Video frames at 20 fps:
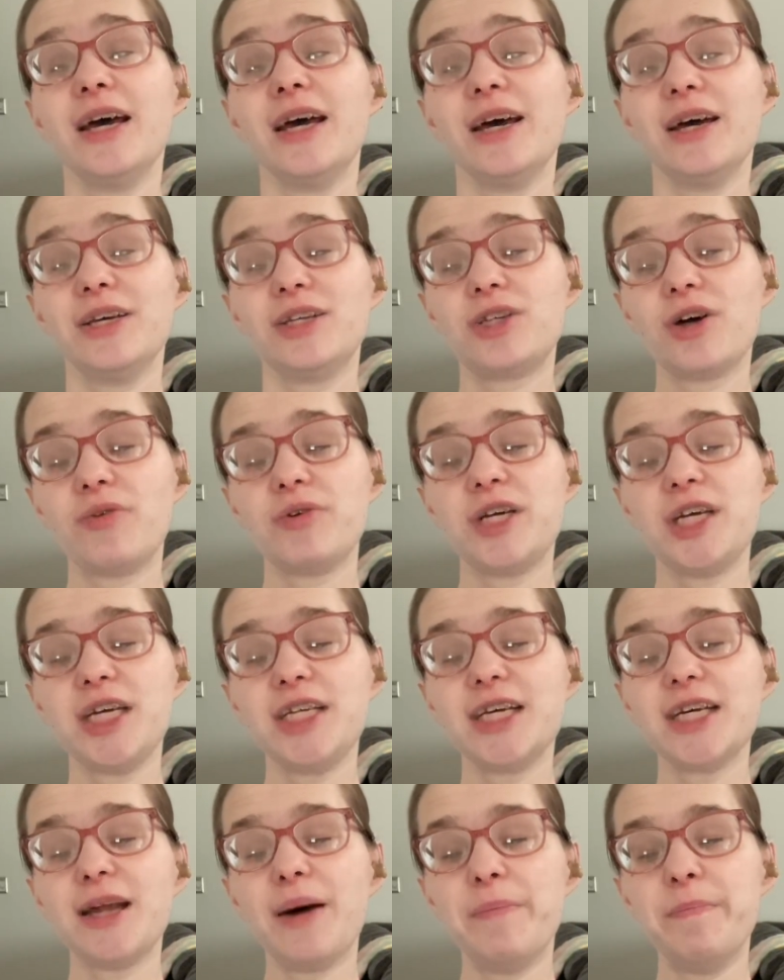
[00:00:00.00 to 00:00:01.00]
So he
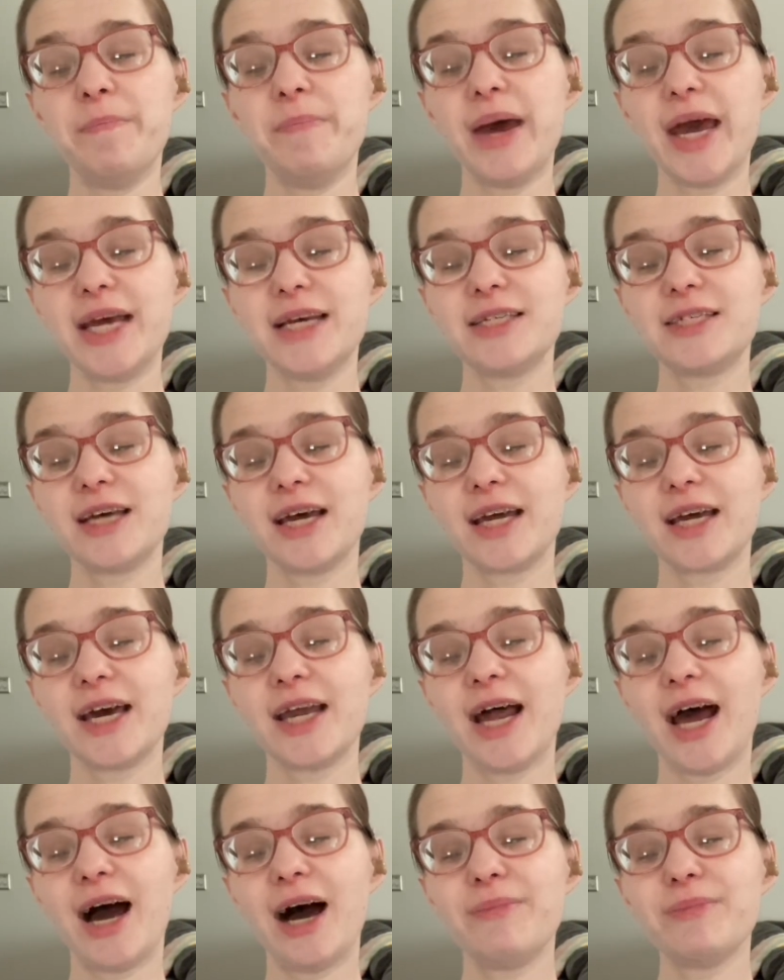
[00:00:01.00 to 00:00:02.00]
did amazing,
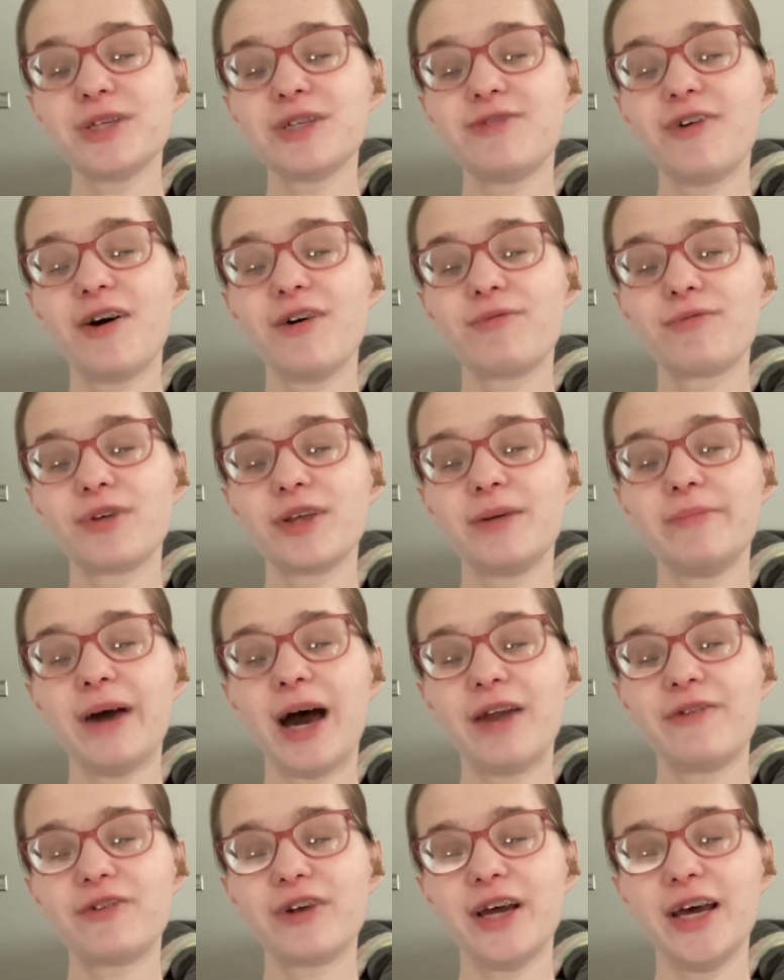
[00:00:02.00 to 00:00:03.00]
and I almost felt really
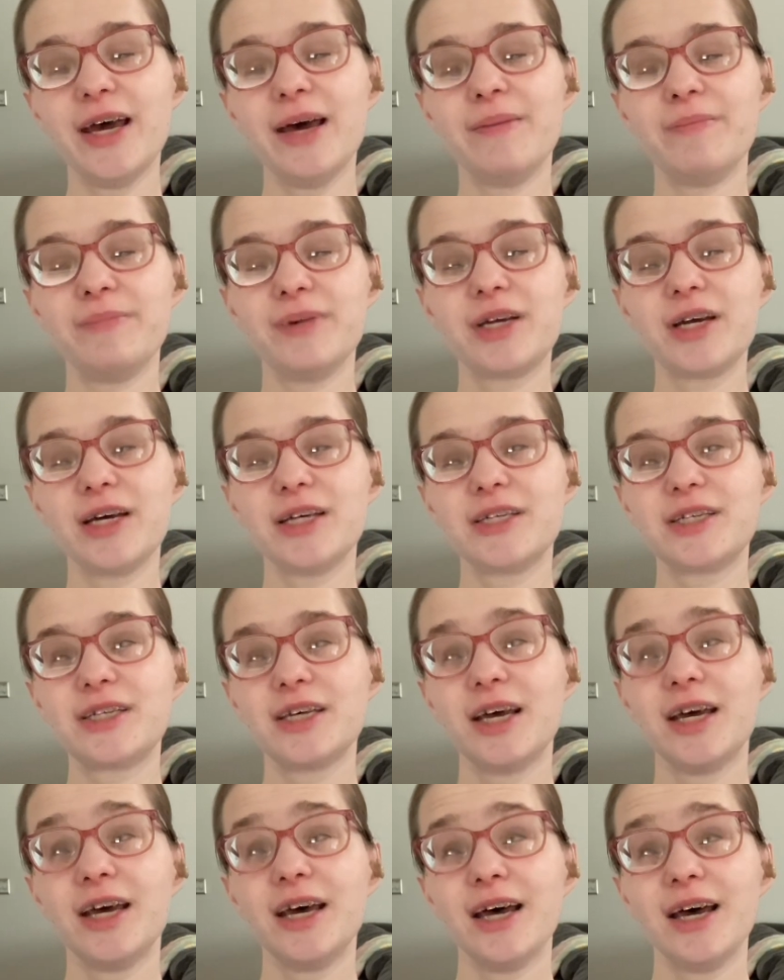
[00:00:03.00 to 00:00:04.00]
bad for him because
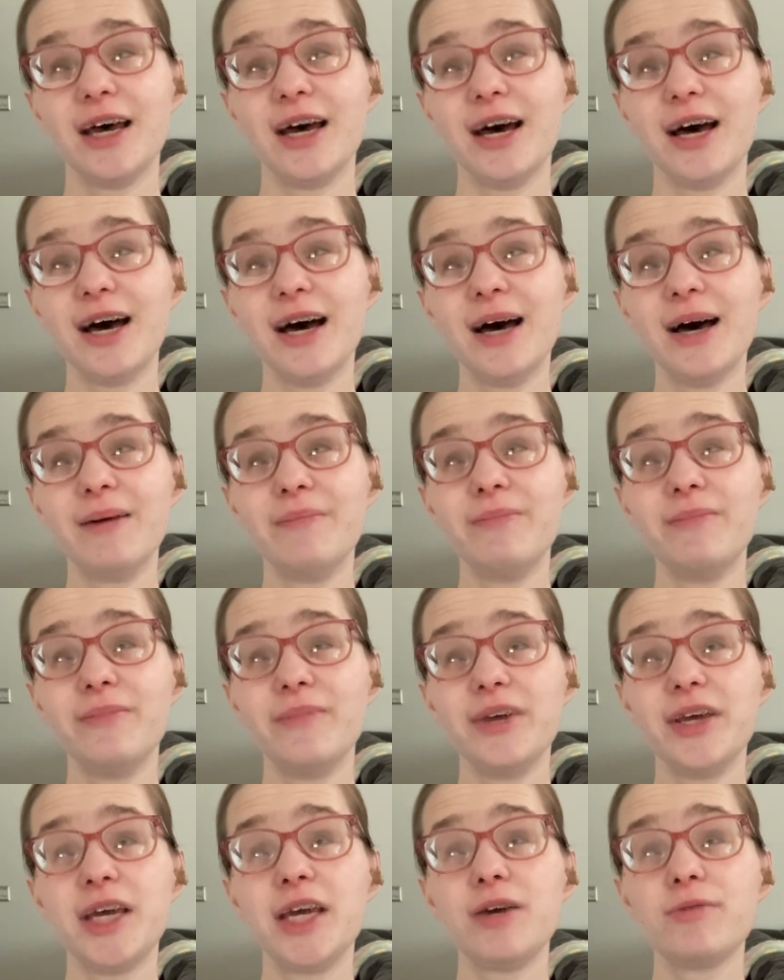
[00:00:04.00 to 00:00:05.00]

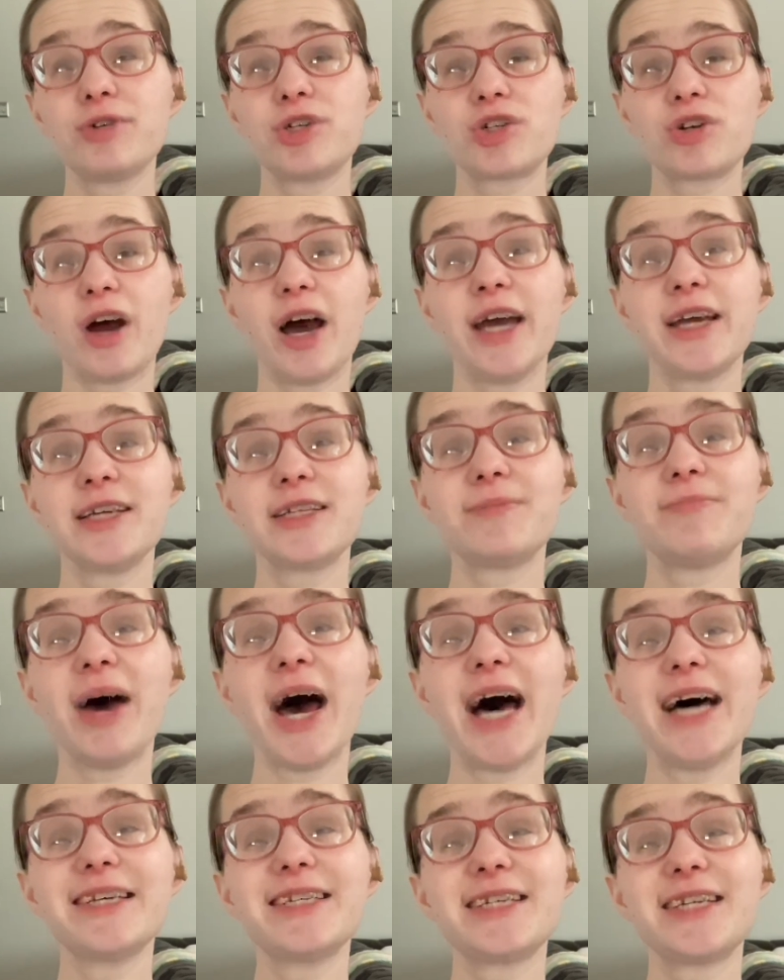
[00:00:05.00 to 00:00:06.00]
he was trying his
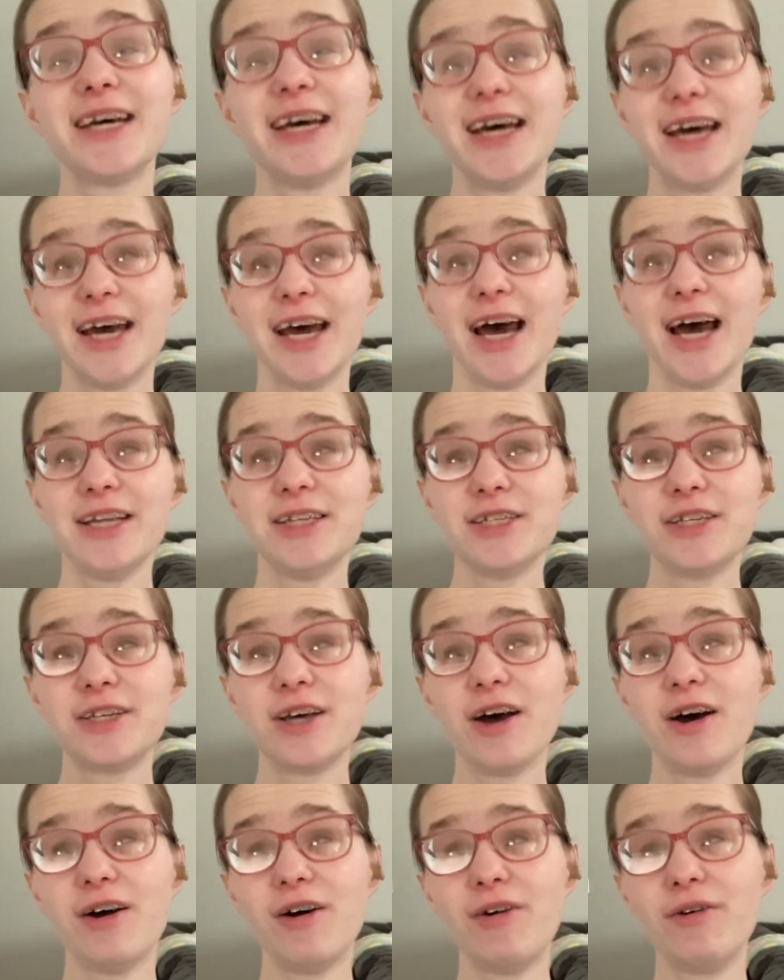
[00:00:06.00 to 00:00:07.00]
best. And
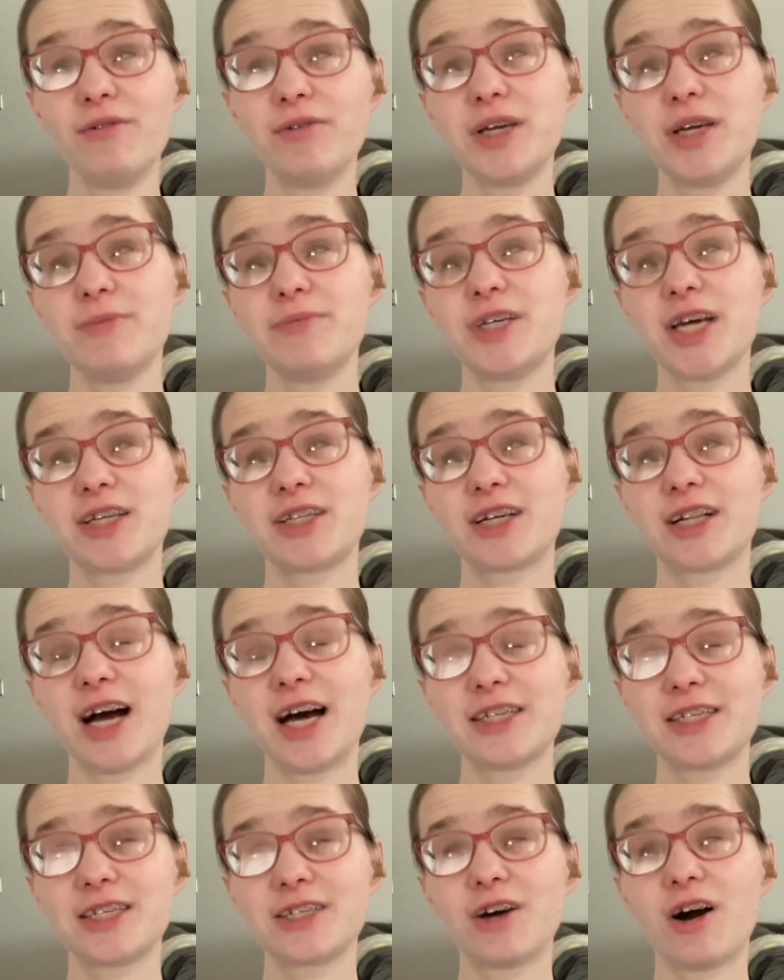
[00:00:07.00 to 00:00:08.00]
so he would take the
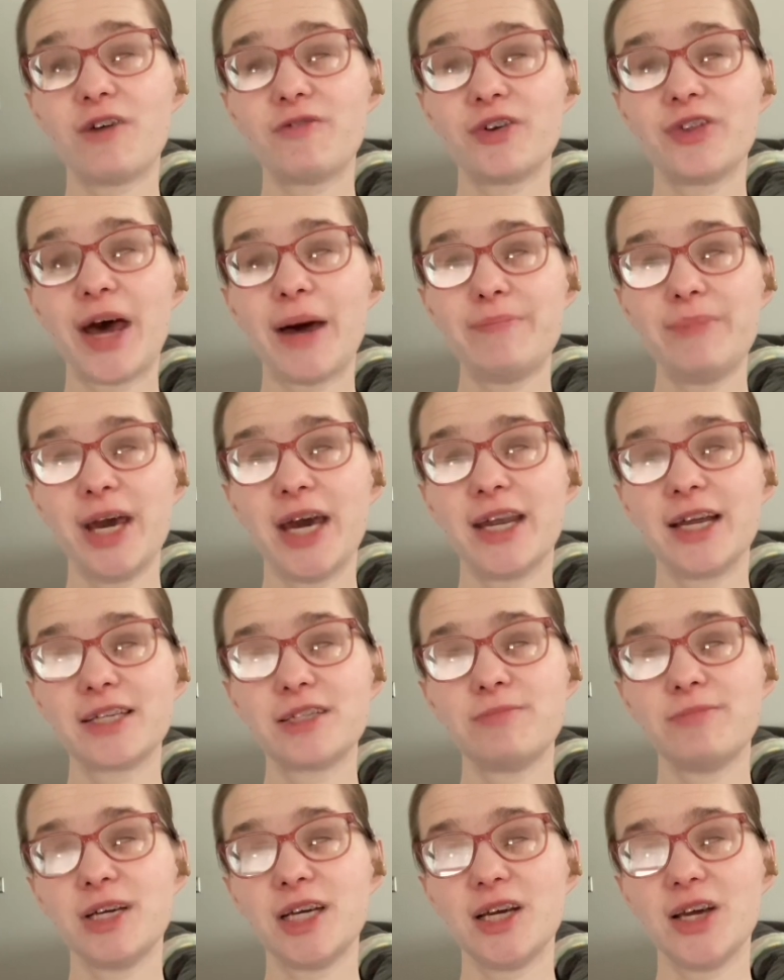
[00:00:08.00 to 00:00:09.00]
glasses off and that
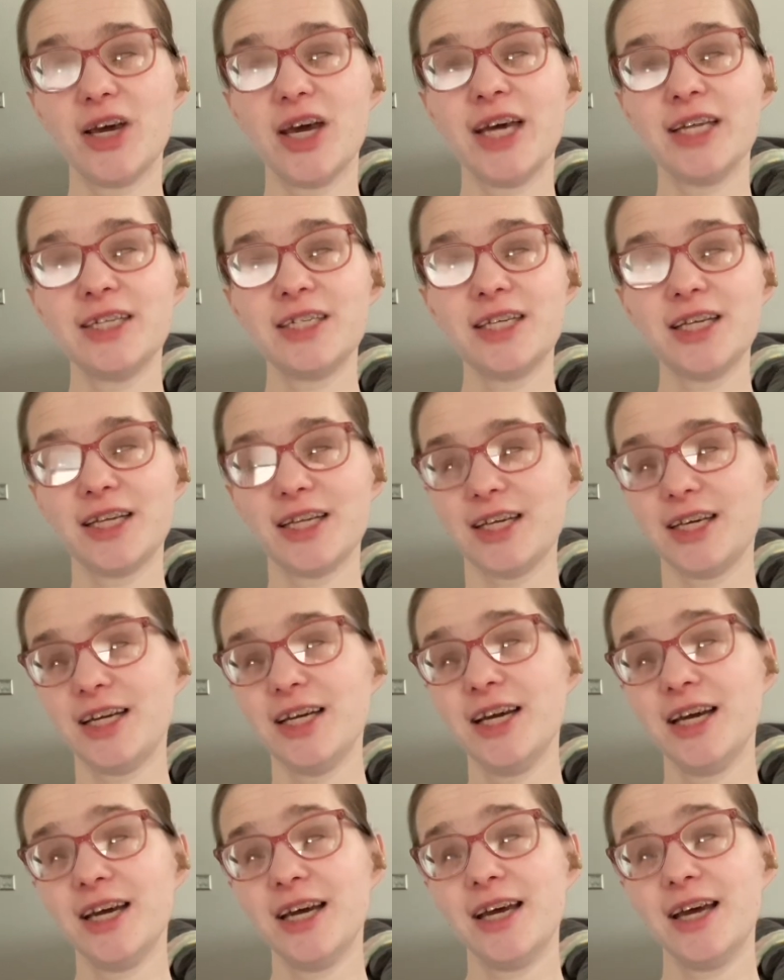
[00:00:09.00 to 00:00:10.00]
panicked me
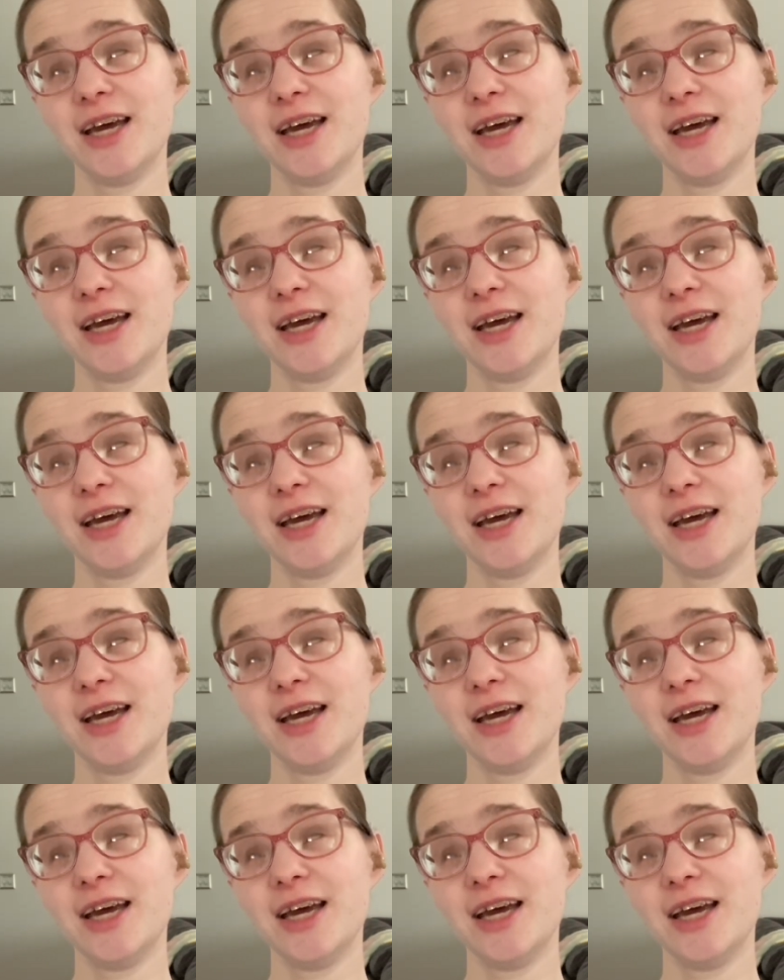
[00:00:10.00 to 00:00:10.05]
instantly.